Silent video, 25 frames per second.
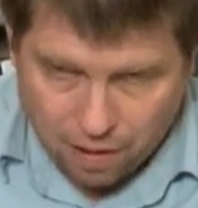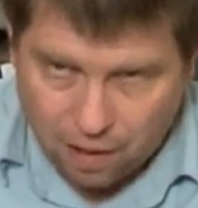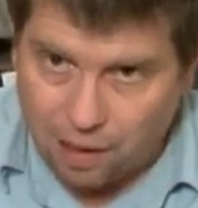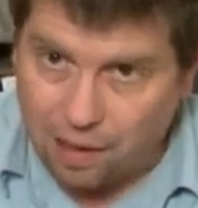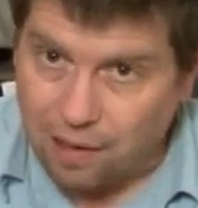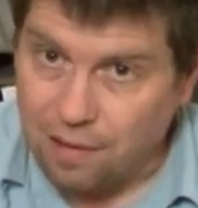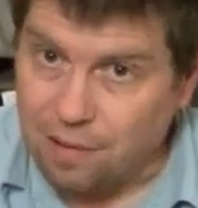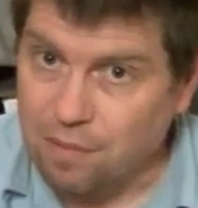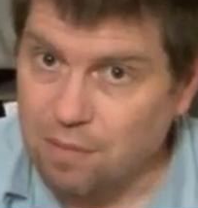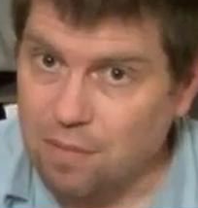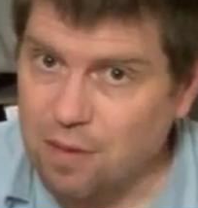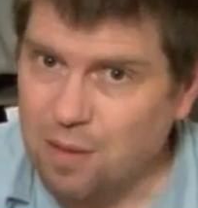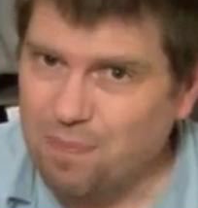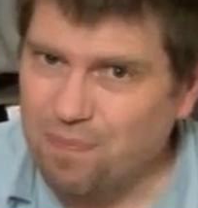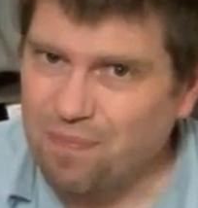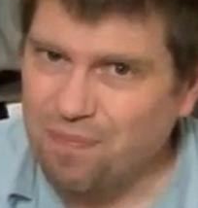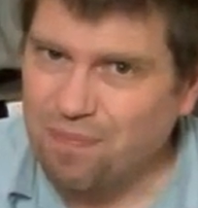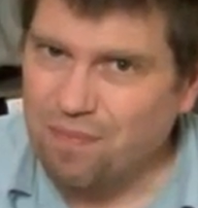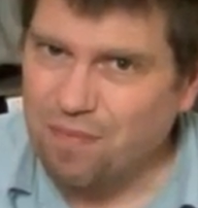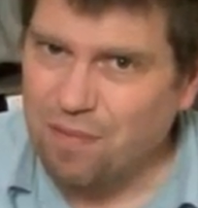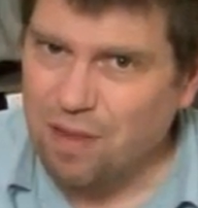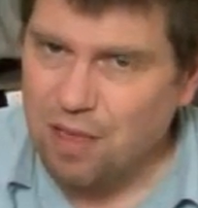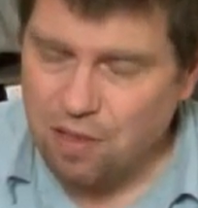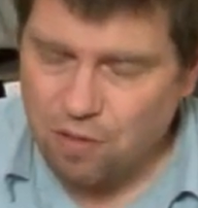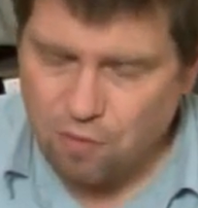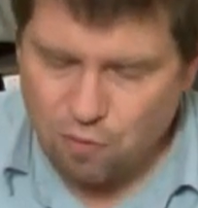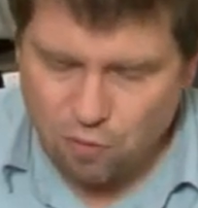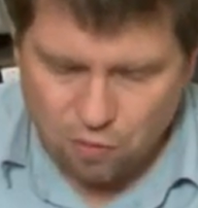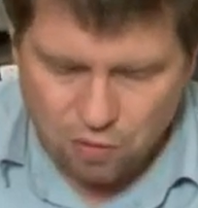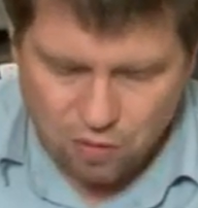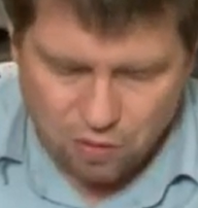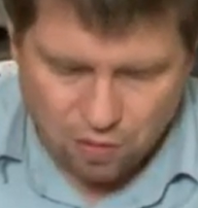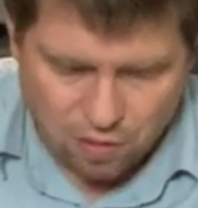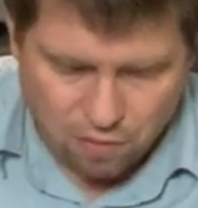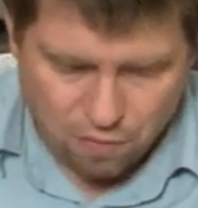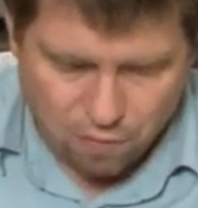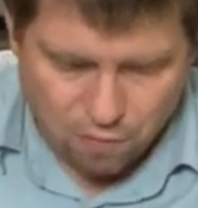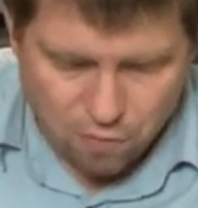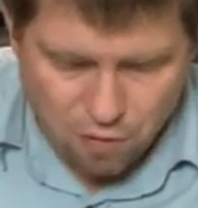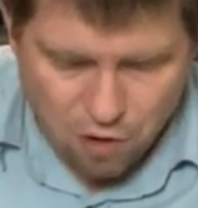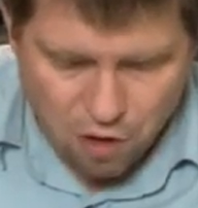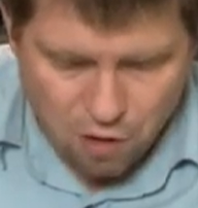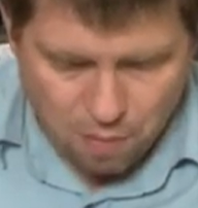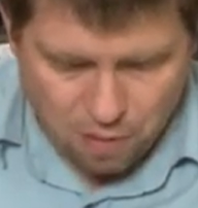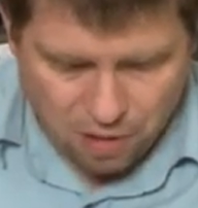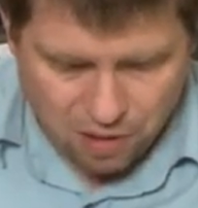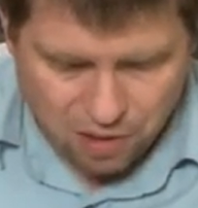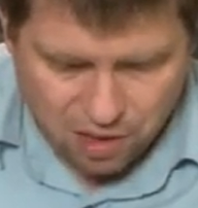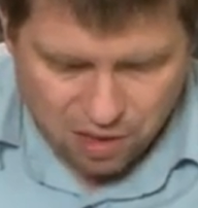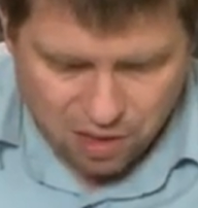And these are all sort of
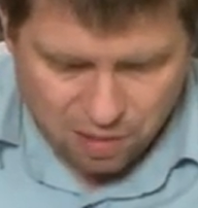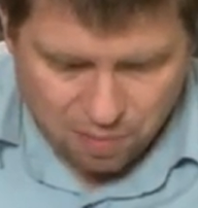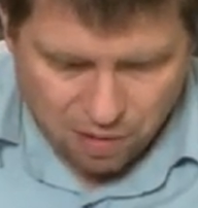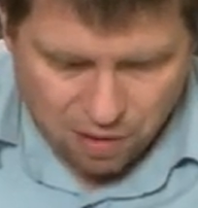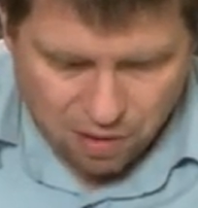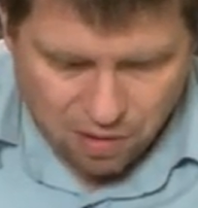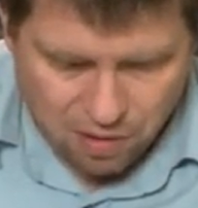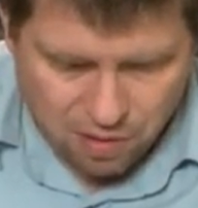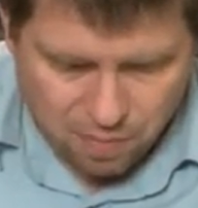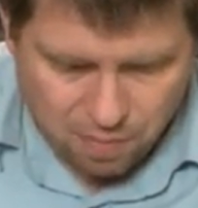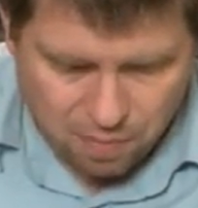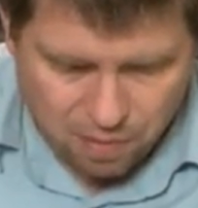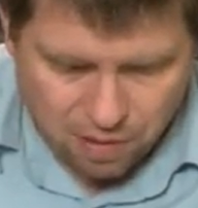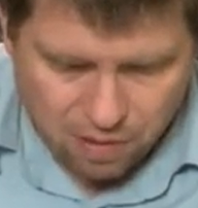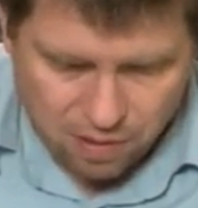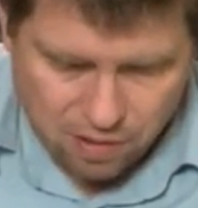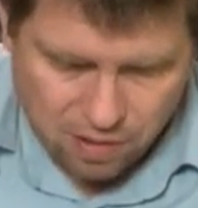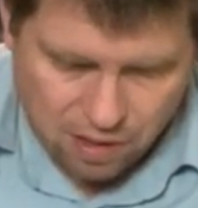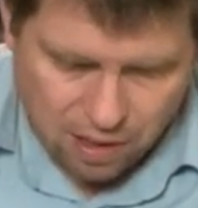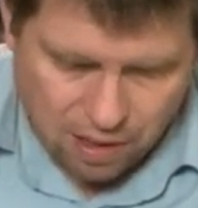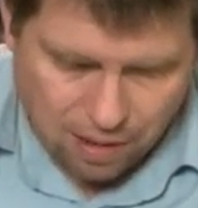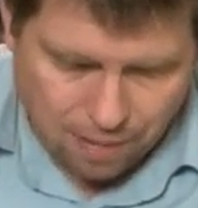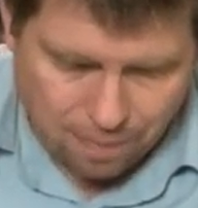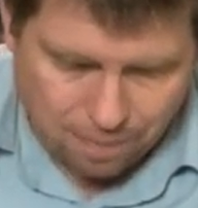rumours, I suppose, but